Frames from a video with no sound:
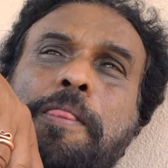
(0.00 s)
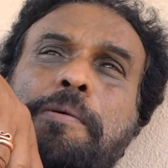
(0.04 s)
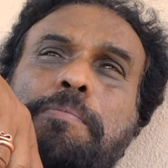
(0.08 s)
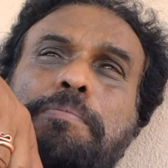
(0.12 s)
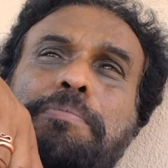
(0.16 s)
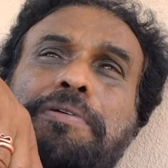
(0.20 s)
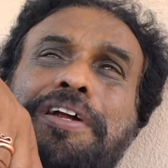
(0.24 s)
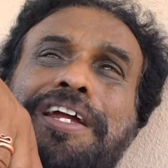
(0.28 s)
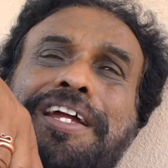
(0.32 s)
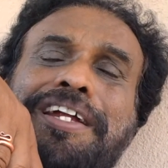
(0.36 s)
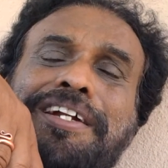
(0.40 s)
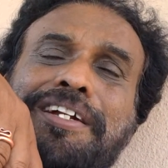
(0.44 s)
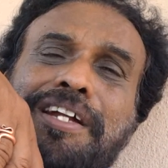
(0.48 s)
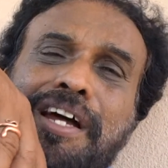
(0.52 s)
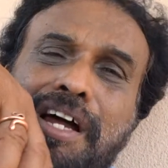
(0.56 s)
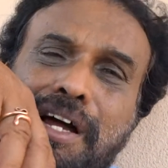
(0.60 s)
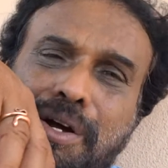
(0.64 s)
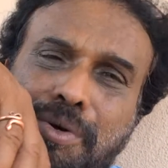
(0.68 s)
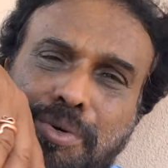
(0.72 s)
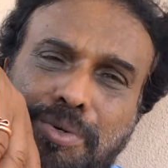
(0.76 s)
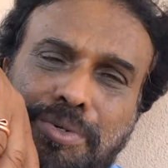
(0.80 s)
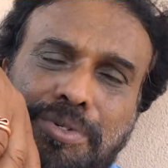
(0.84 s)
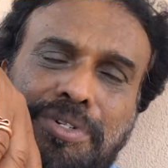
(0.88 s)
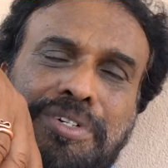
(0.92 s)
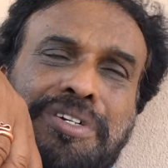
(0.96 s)
bring
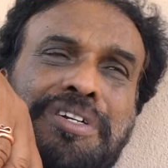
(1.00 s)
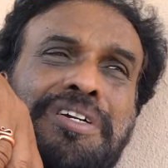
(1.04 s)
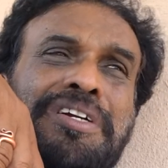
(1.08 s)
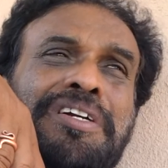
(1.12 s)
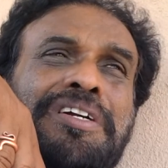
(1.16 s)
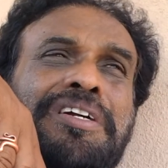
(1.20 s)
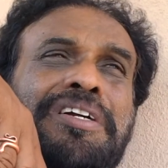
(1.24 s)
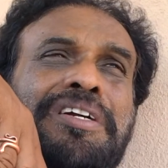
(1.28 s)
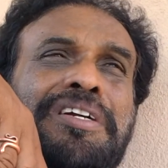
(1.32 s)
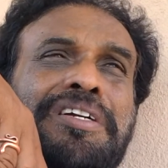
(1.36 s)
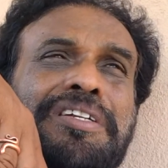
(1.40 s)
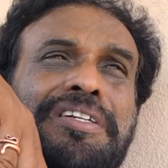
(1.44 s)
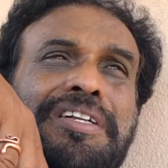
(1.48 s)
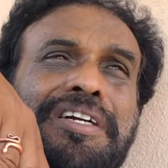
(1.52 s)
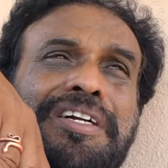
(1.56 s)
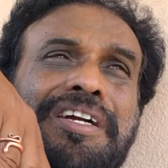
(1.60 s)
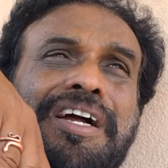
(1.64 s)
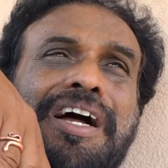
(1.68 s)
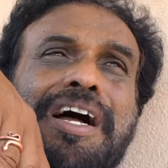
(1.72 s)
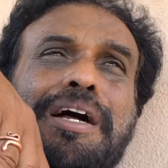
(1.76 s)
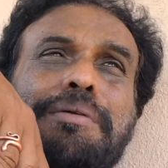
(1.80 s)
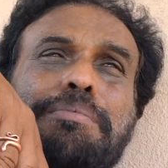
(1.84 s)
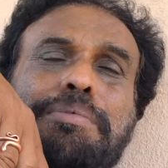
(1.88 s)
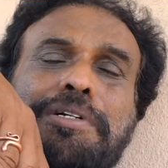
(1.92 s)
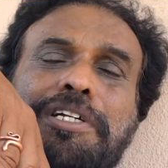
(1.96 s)
down the
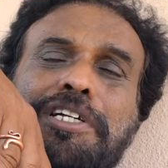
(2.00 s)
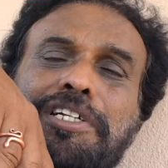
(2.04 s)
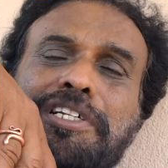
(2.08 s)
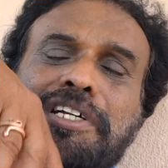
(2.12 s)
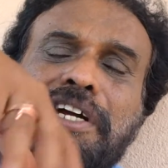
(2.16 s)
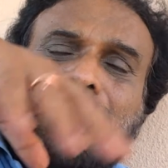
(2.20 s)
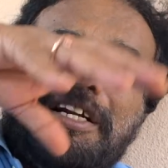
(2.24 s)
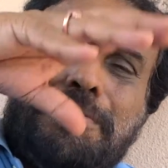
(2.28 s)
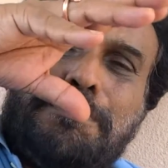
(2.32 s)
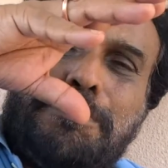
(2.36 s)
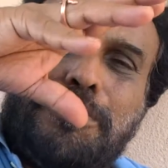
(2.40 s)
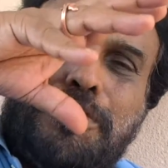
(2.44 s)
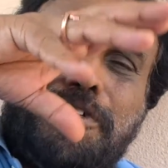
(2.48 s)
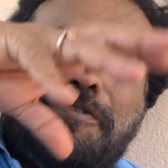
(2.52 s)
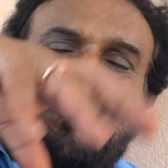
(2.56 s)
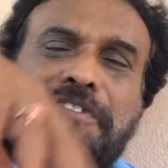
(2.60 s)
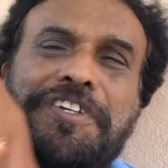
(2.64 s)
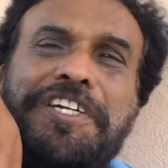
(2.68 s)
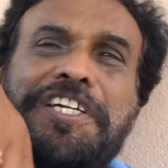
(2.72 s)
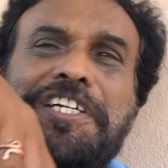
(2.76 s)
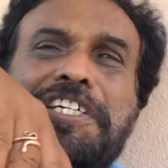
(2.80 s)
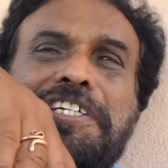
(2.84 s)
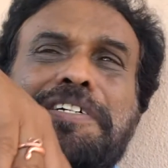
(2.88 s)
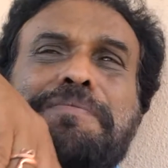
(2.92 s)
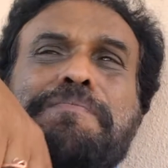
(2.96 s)
carbon in the
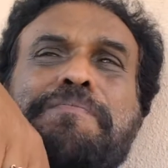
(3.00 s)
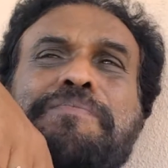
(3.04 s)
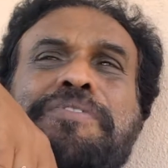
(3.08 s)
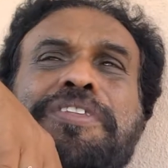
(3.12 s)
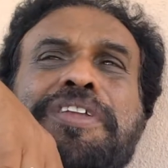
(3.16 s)
atmosphere.